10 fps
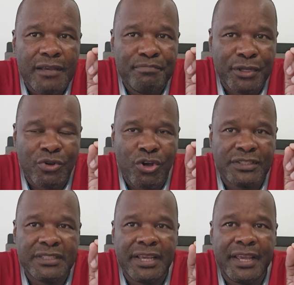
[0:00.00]

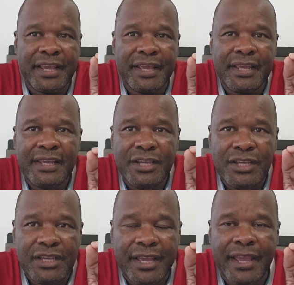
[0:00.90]
because
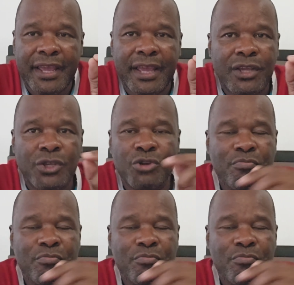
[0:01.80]
you